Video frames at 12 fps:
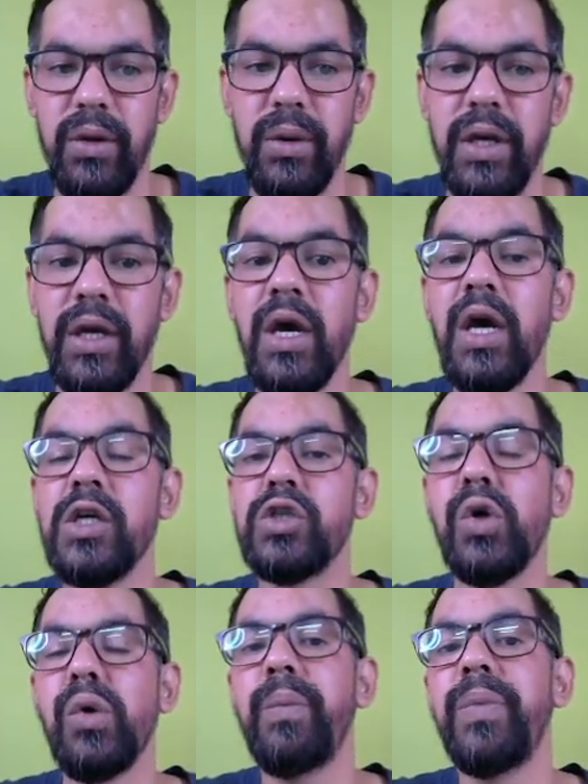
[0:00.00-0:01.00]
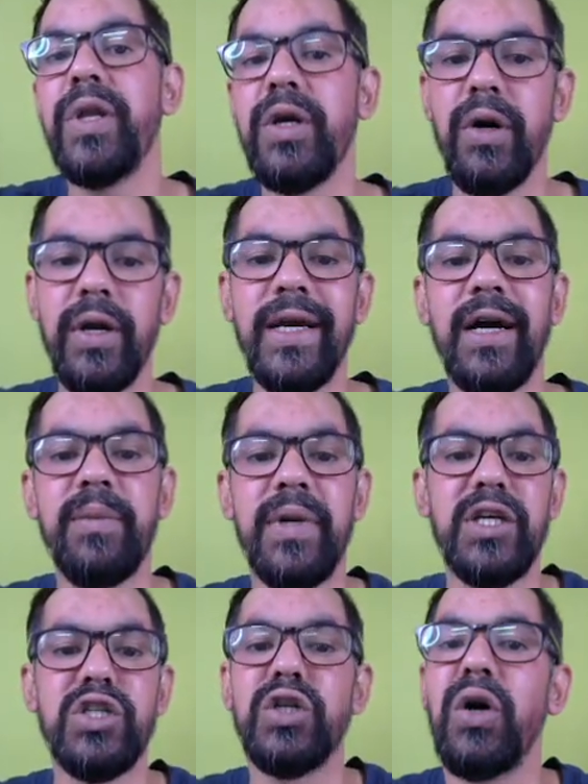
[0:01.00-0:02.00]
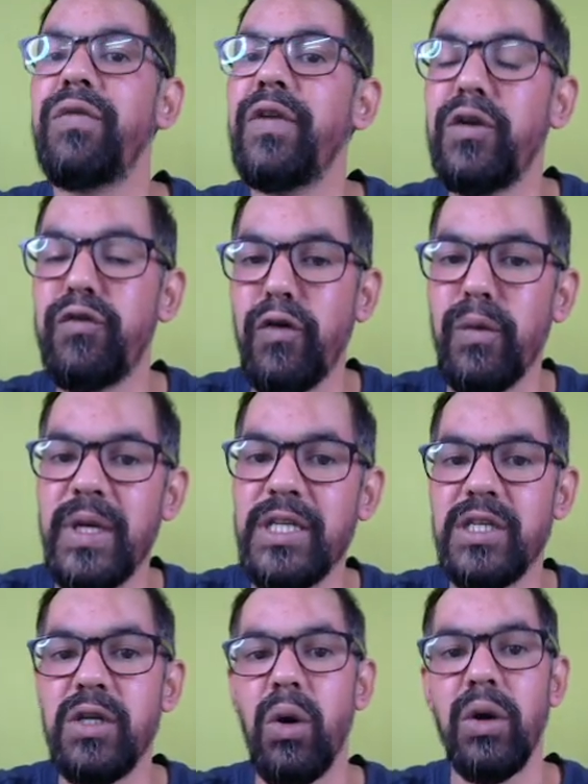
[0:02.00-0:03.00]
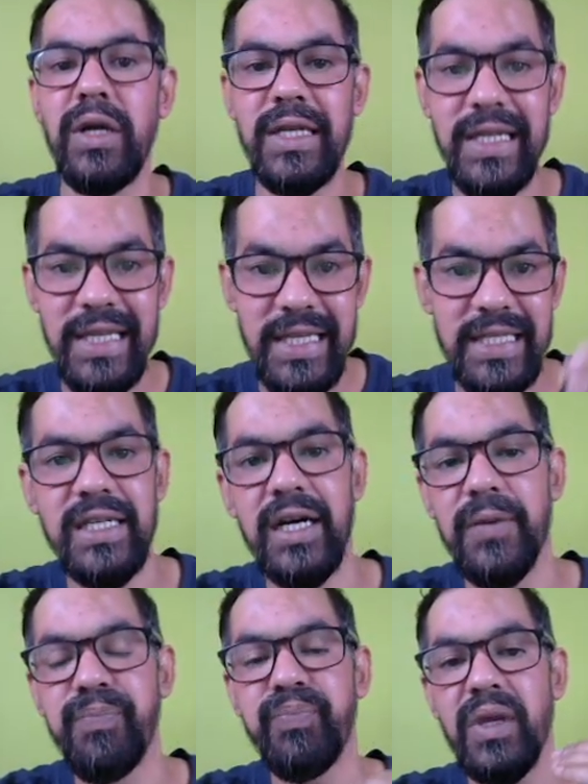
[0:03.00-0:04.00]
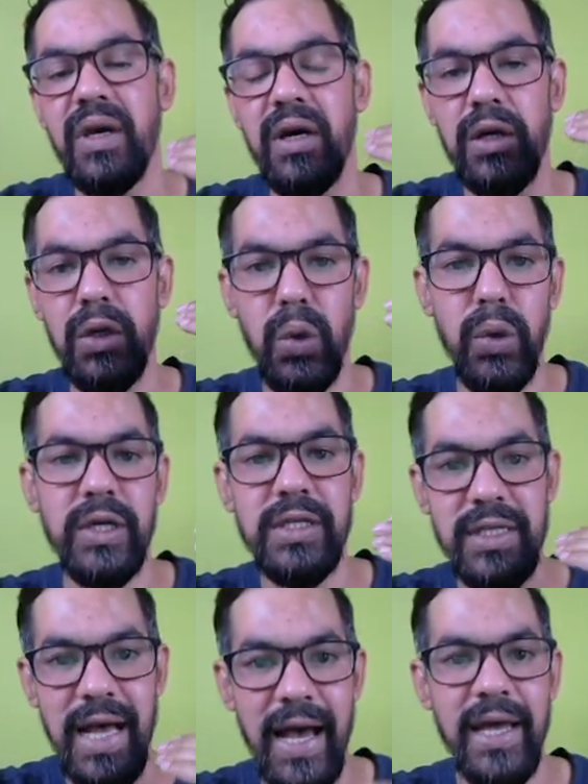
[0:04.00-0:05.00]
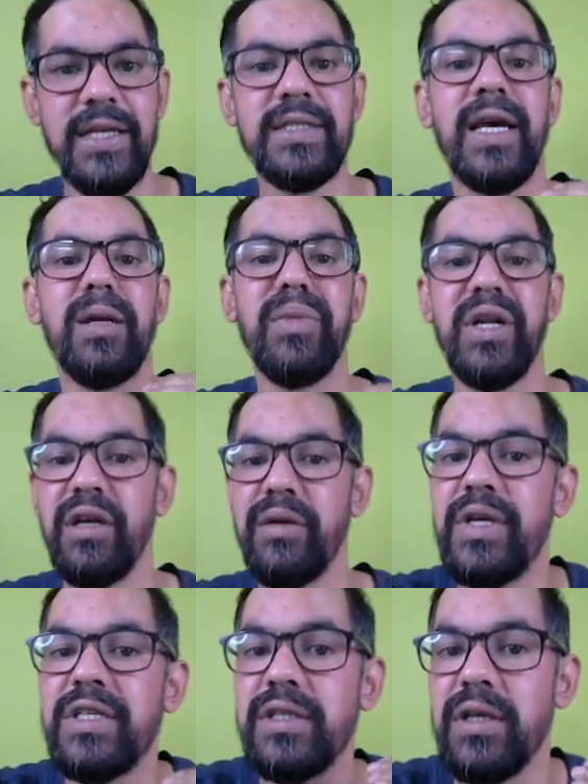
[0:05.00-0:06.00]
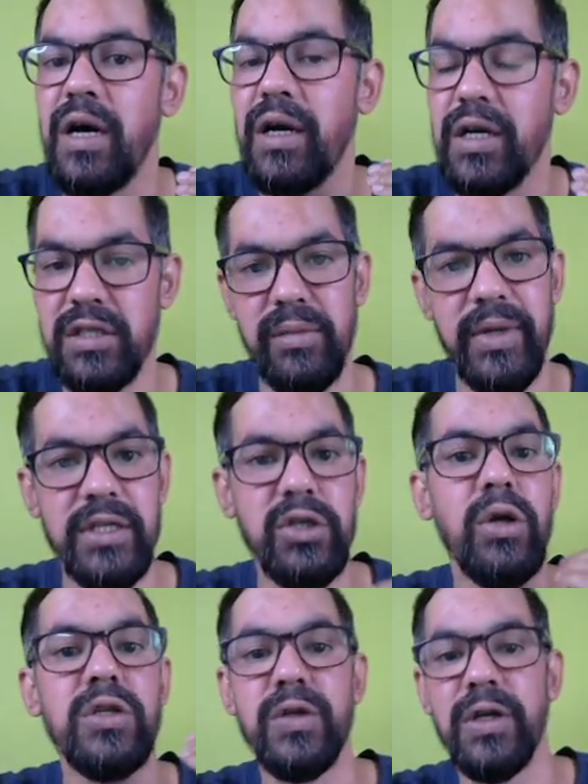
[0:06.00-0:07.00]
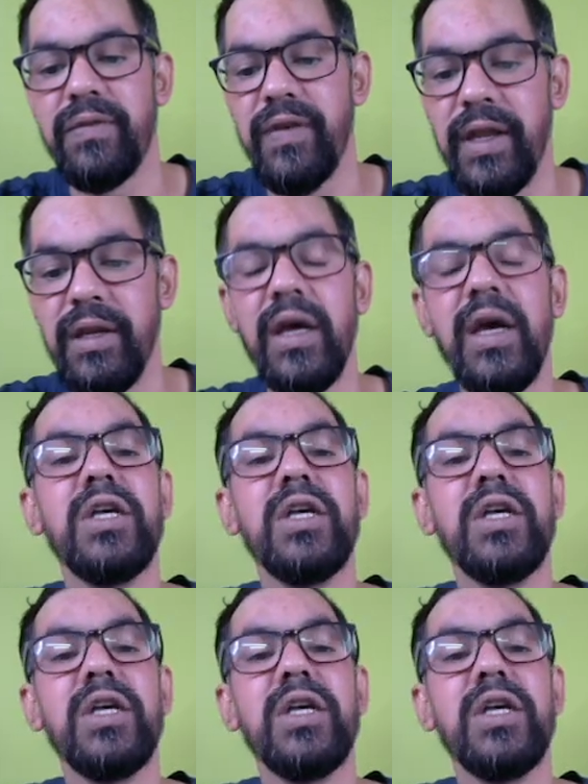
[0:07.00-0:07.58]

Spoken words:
Okay, so periodic updation of information on these low risk, high risk, and medium risk customer is also defined.